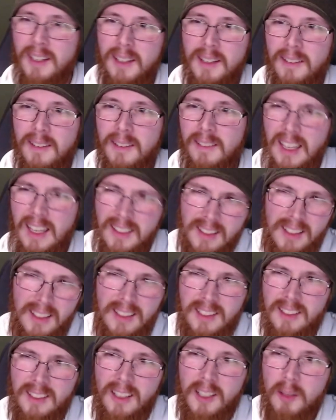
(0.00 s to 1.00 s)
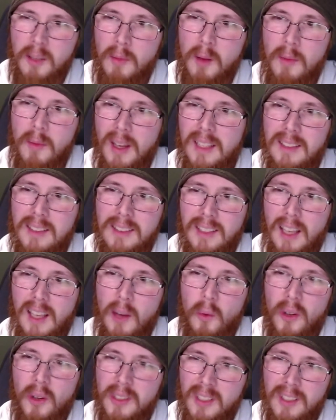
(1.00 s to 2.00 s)
that stuck in my mind. It
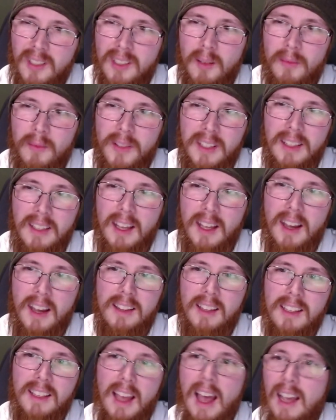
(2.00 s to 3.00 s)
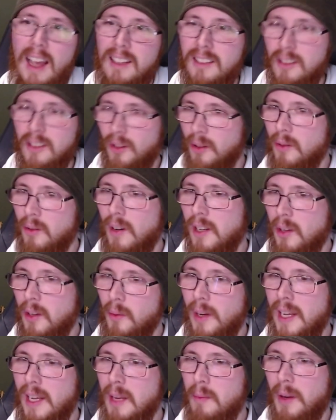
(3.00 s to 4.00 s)
wasn't something that I like acted on right
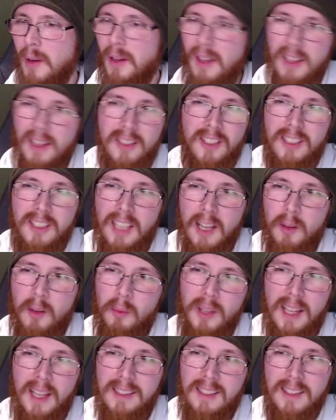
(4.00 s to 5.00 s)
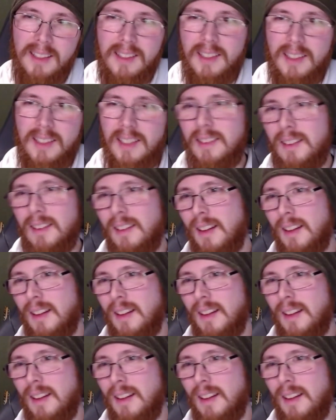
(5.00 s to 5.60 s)
away, but it just kind of planted a seed.